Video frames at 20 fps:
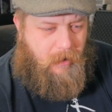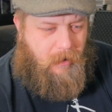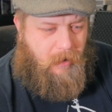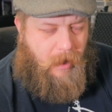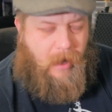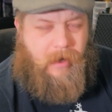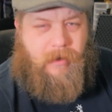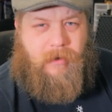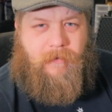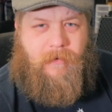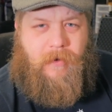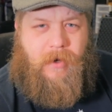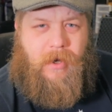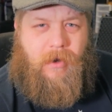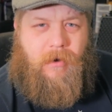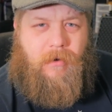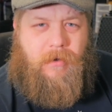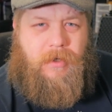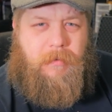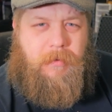Like the
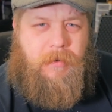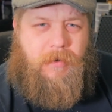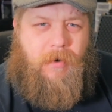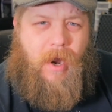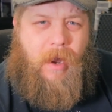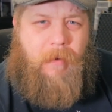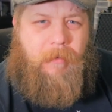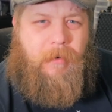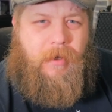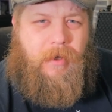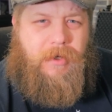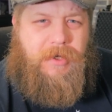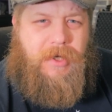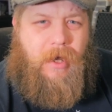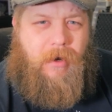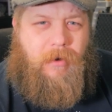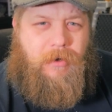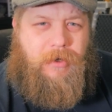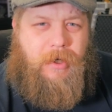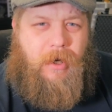video, subscribe to the
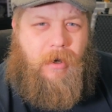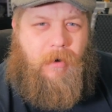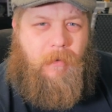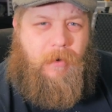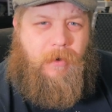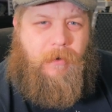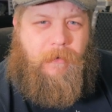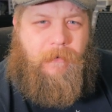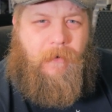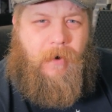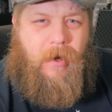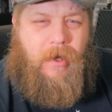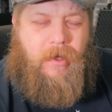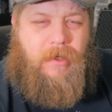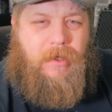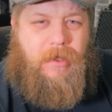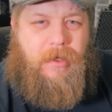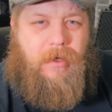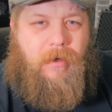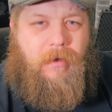channel, share it with your
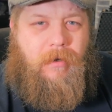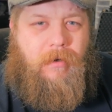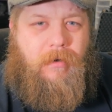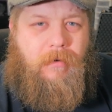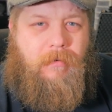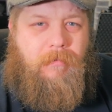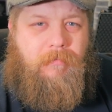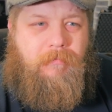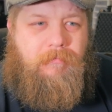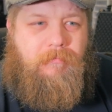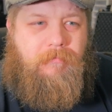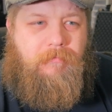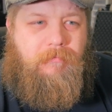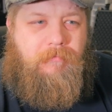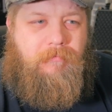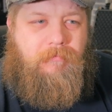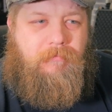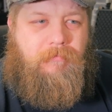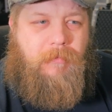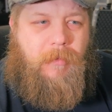friends.
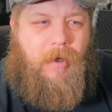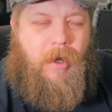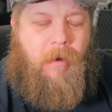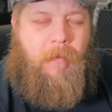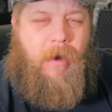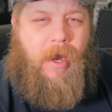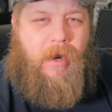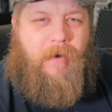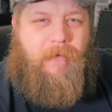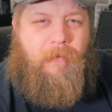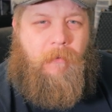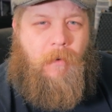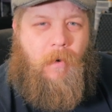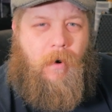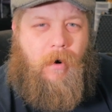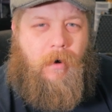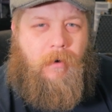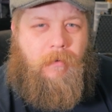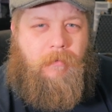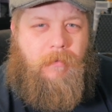Come back for
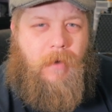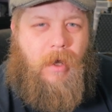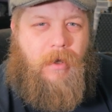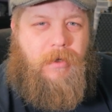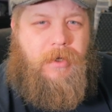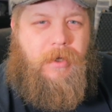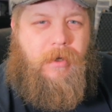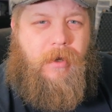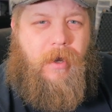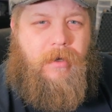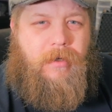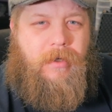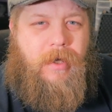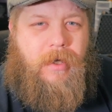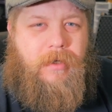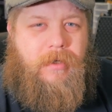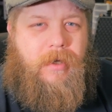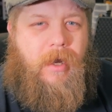more. I'll see you guys next